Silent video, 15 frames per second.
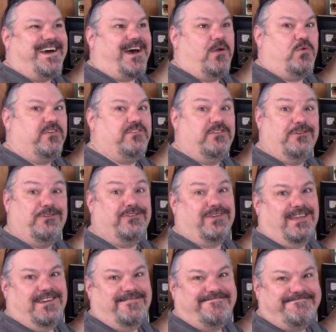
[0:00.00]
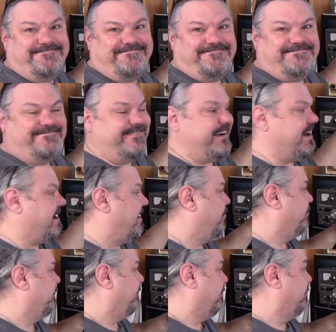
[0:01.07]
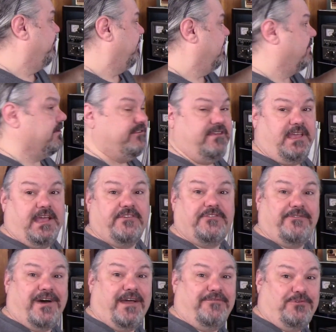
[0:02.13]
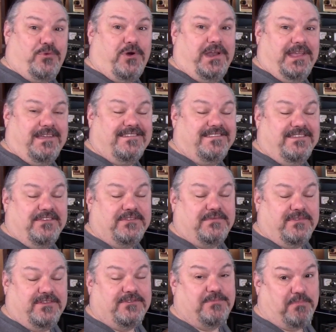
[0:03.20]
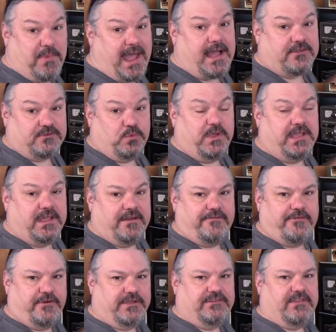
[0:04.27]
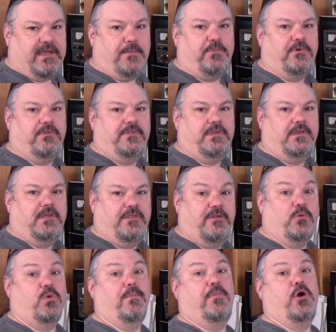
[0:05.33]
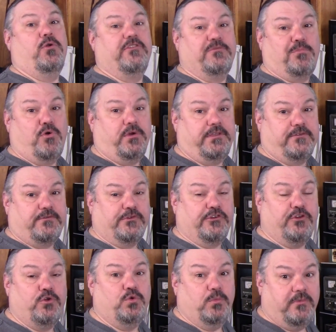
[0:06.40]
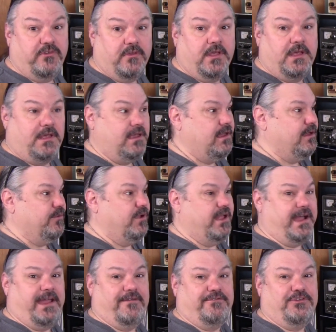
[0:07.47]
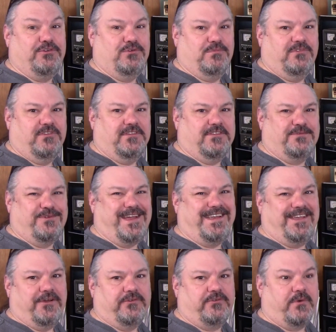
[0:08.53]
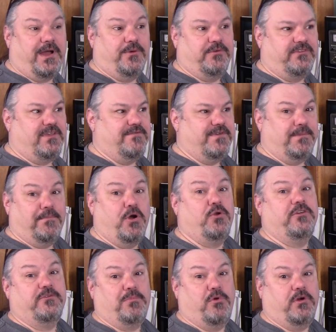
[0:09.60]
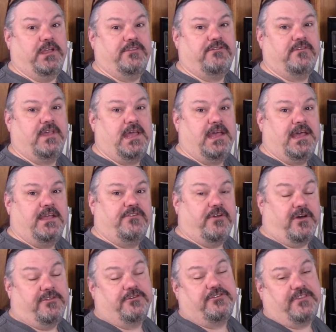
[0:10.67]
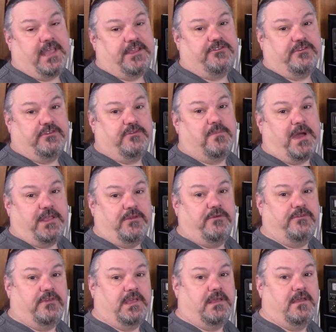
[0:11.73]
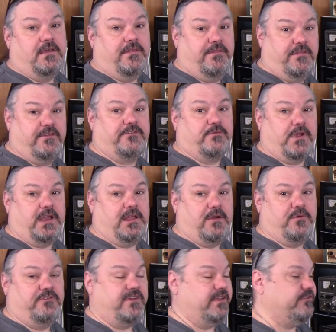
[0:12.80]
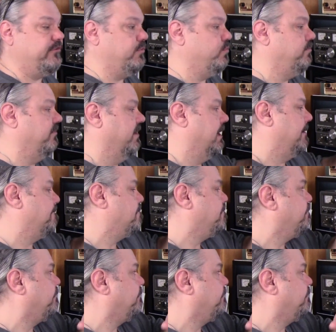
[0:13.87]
I wasn't using it. I was using the TS520 this past weekend, for example. There were bonus points for tubes. Well, I have tubes in this radio, so I was giving bonus points to other stations by using this radio, which has tubes in it.